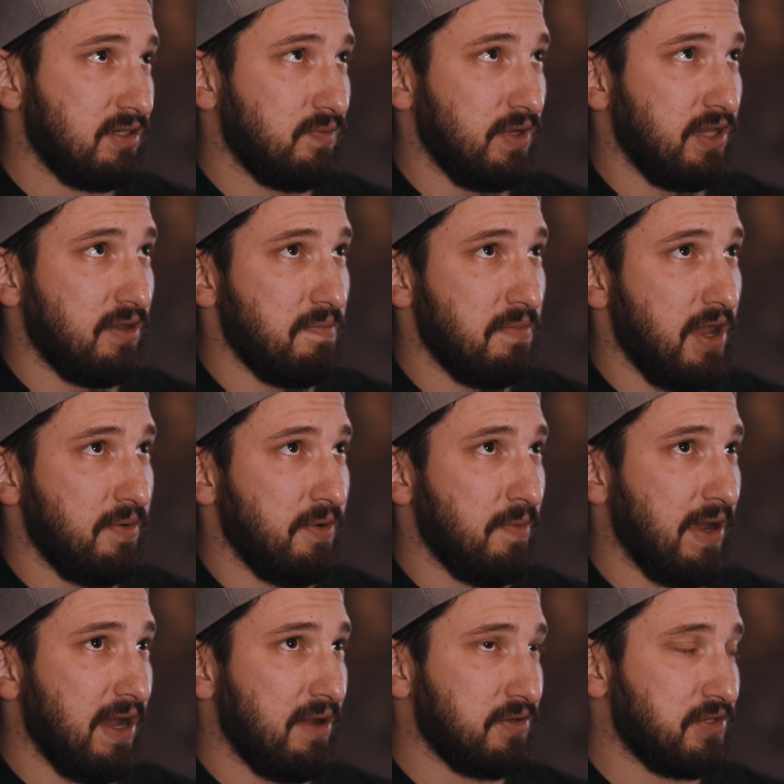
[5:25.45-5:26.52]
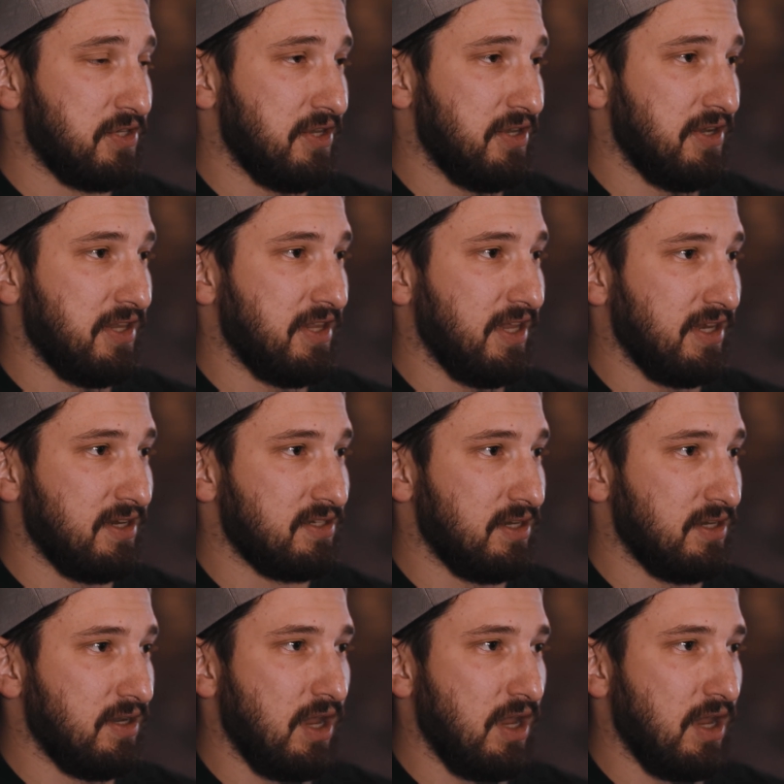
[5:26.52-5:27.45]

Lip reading: we can moan about certain things, and